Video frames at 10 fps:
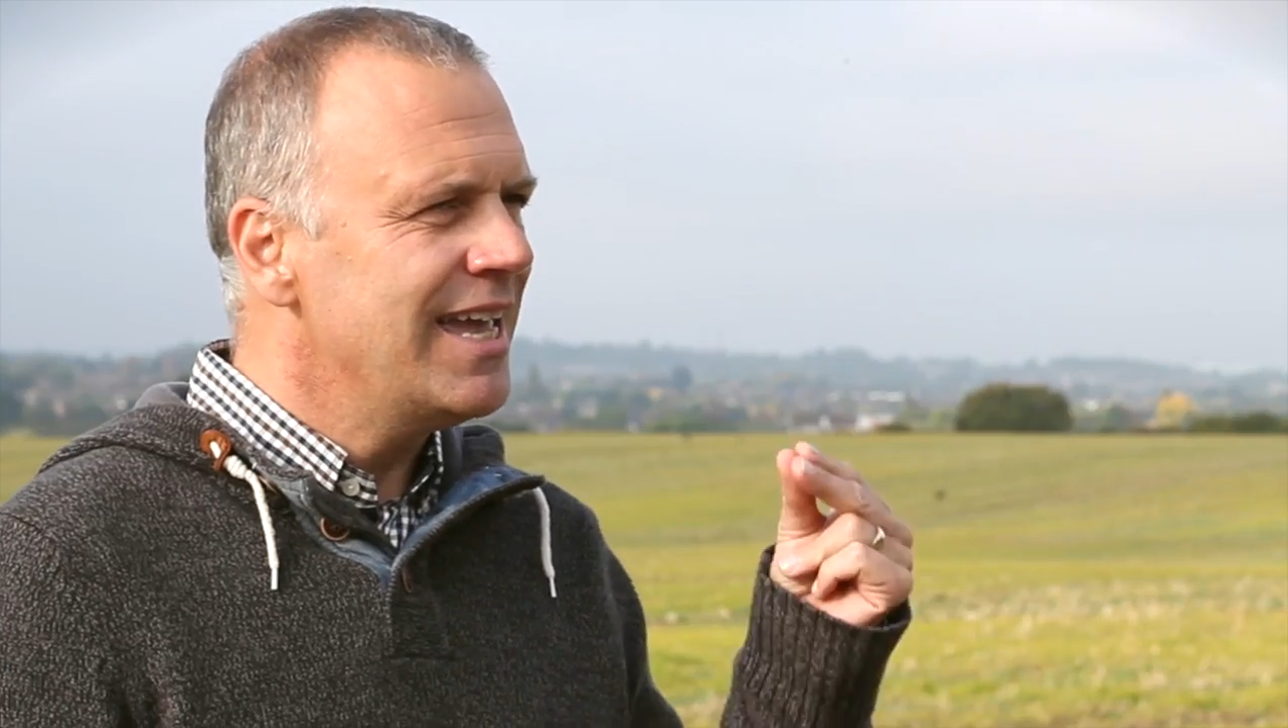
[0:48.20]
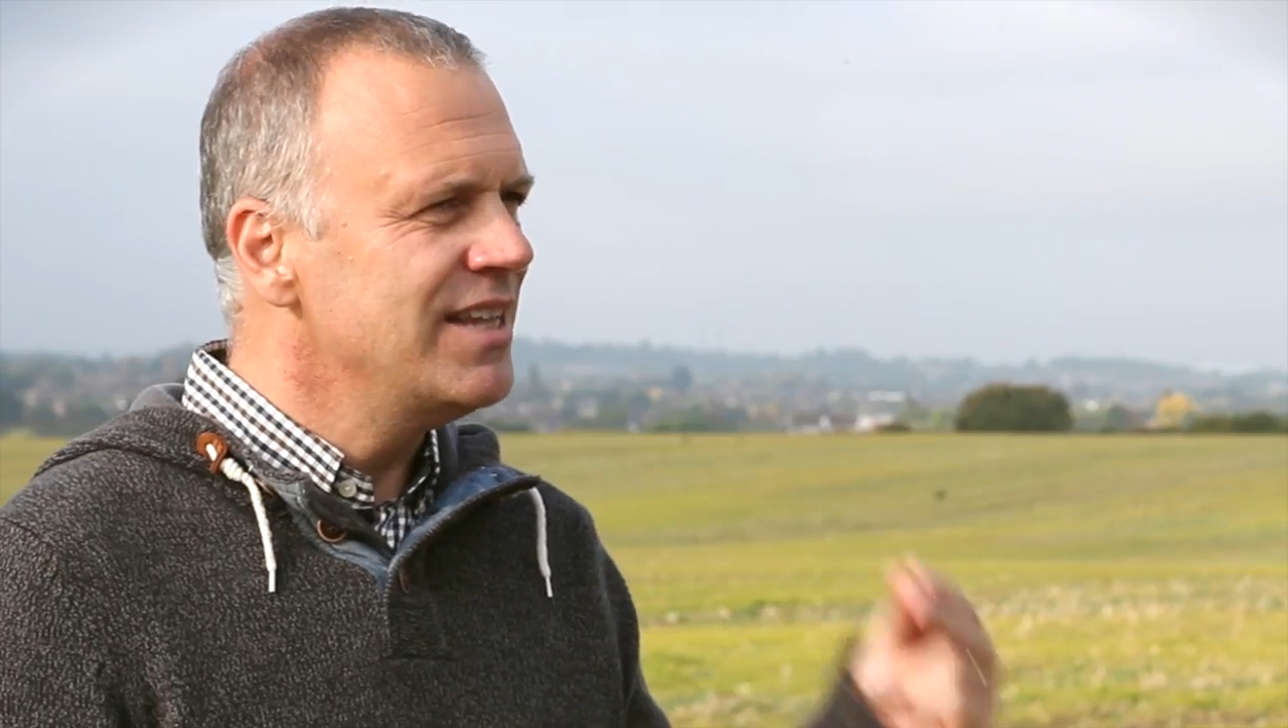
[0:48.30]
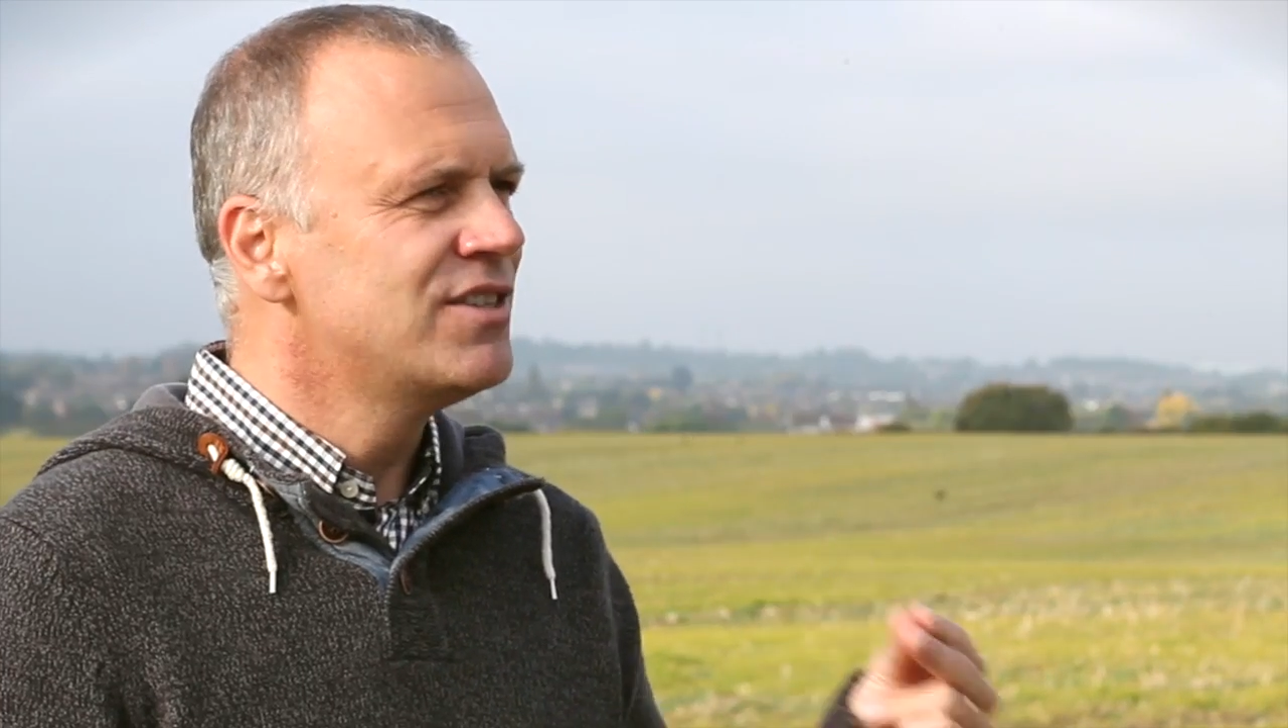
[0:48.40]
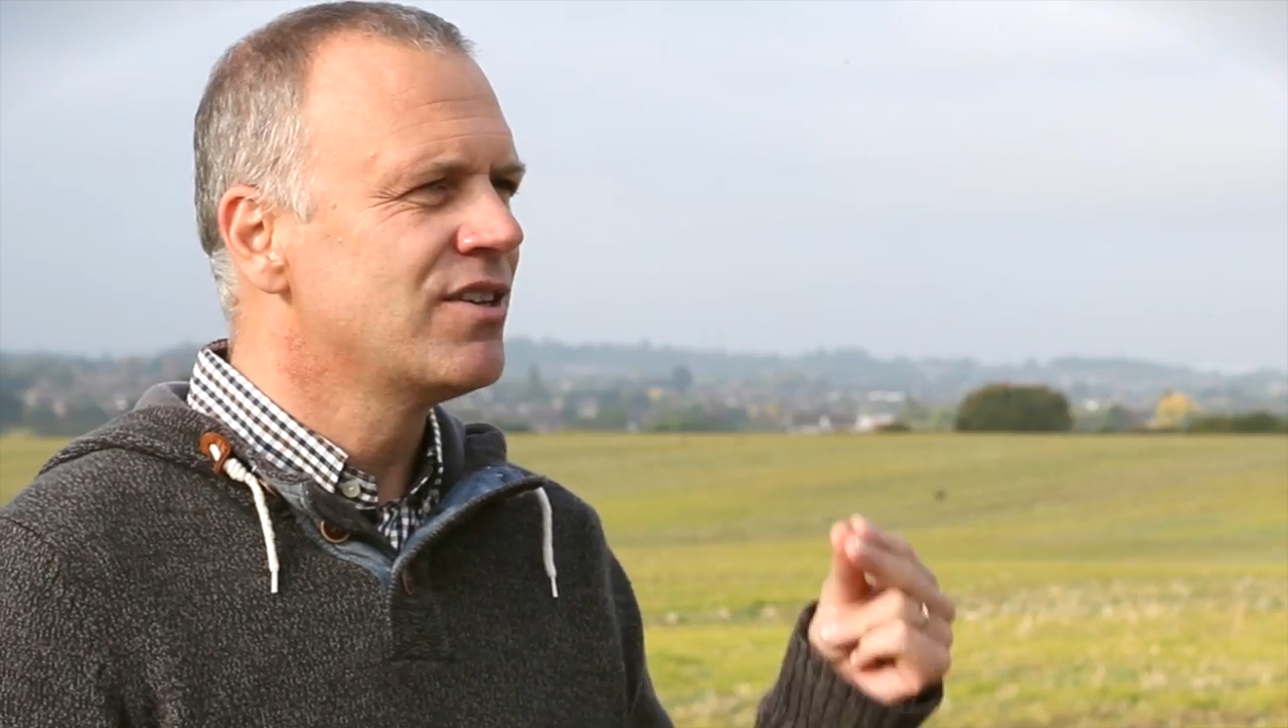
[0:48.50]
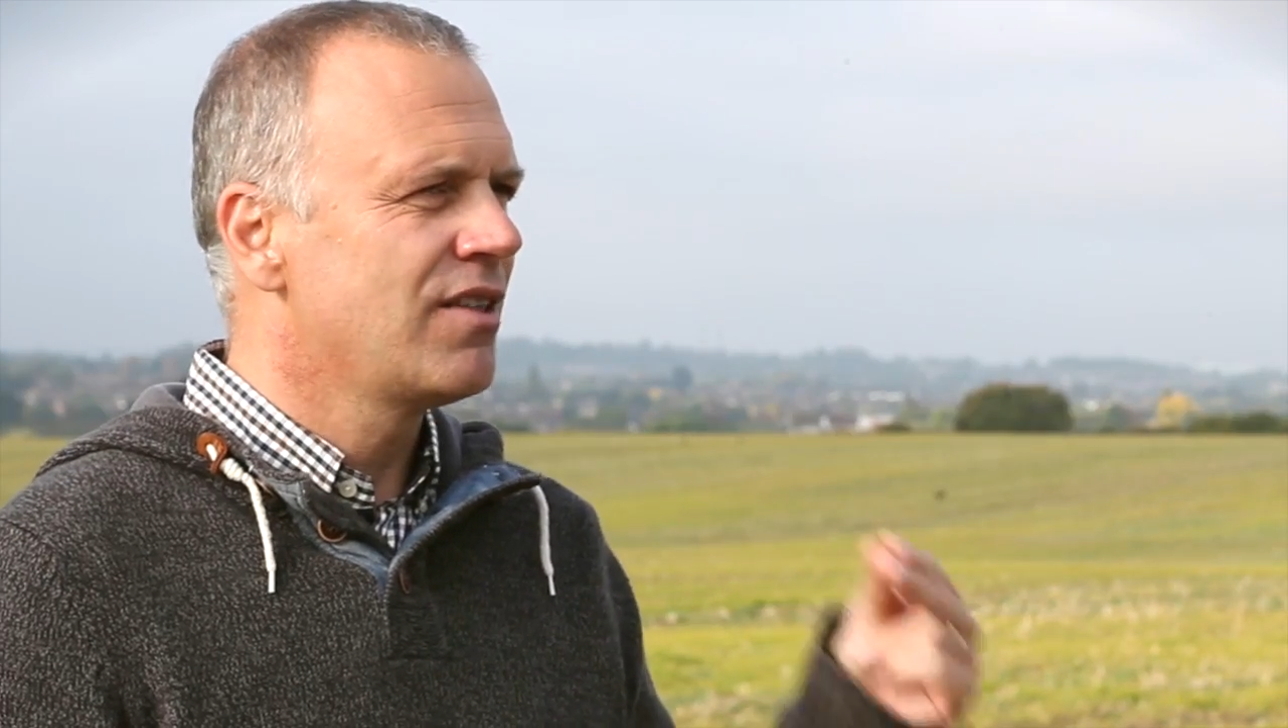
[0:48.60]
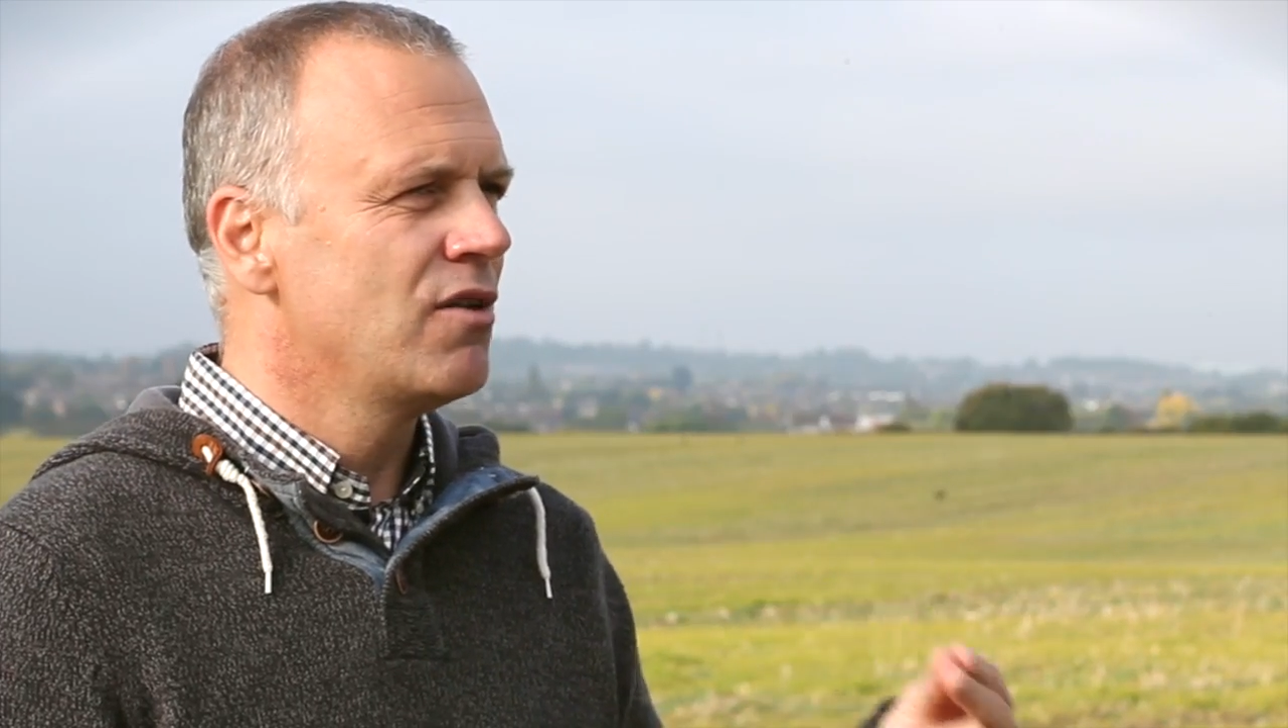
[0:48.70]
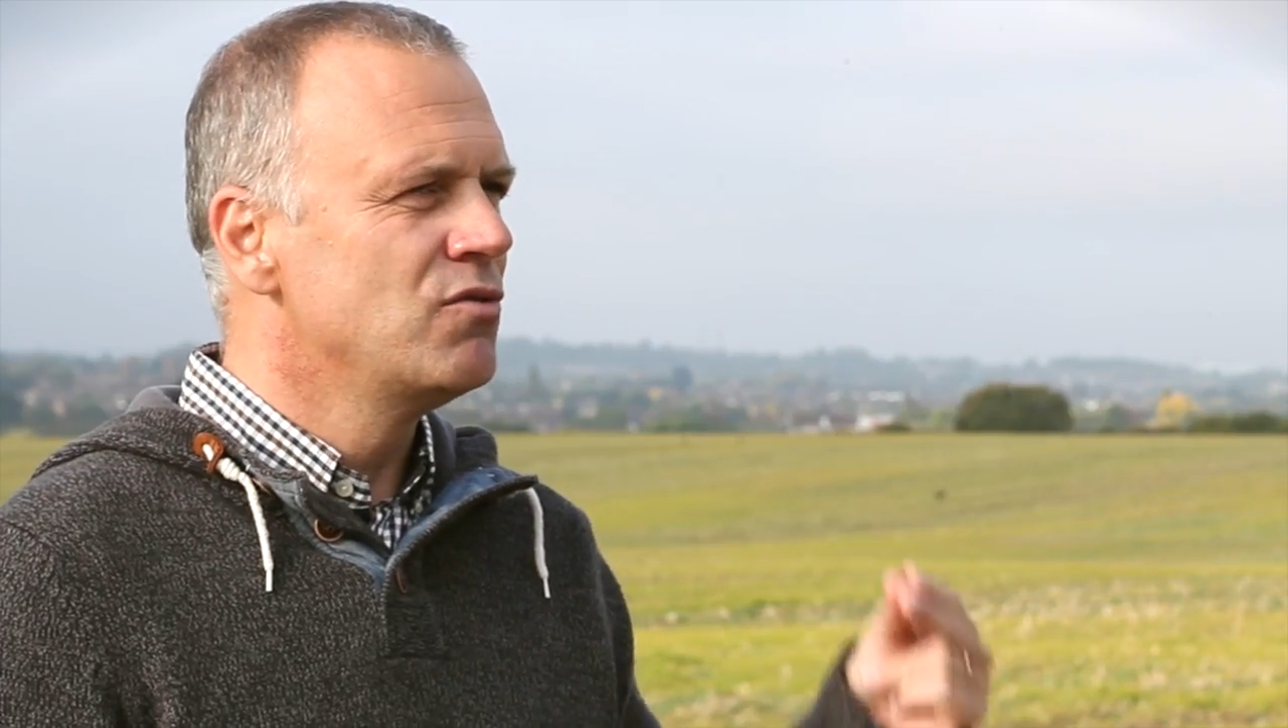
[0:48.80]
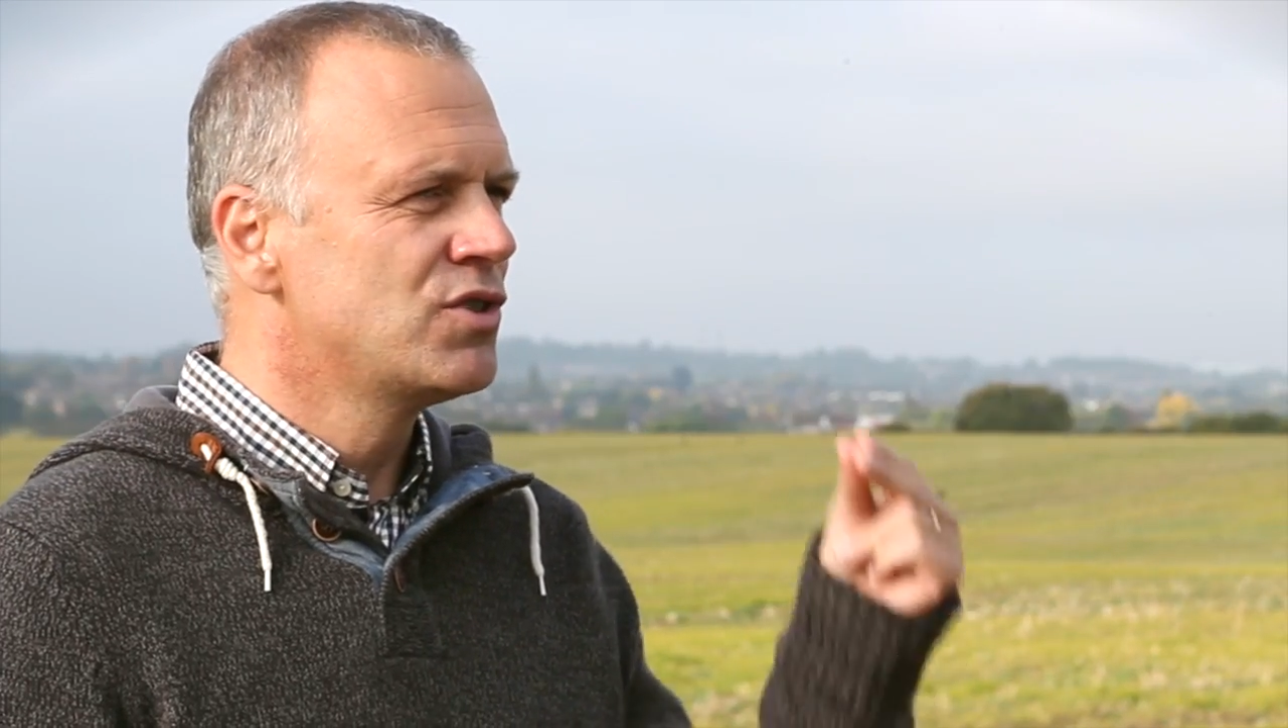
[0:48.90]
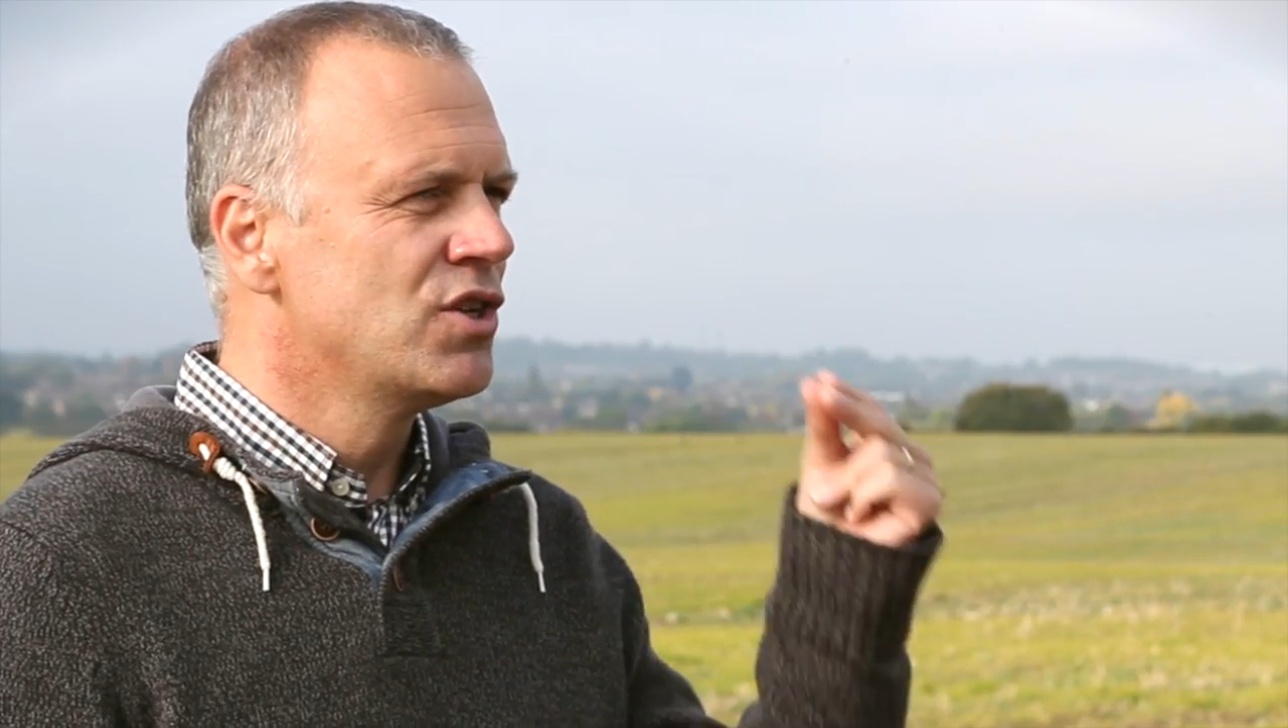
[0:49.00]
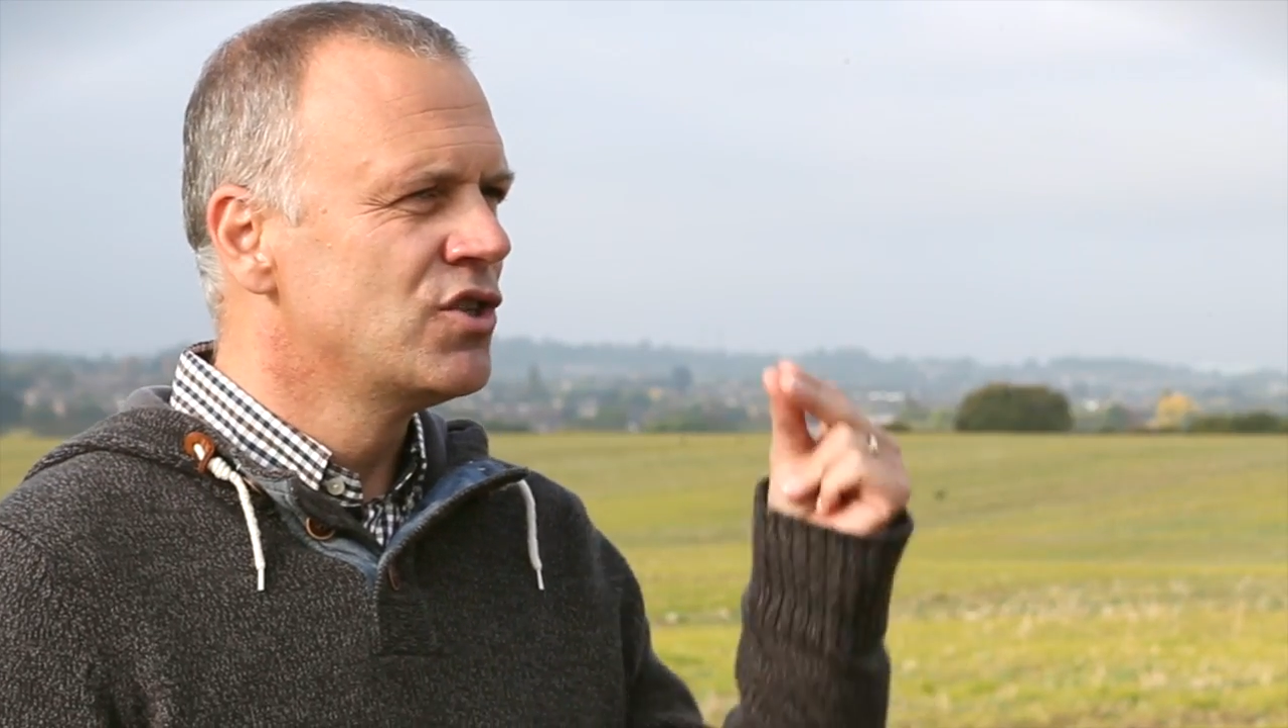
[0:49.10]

into those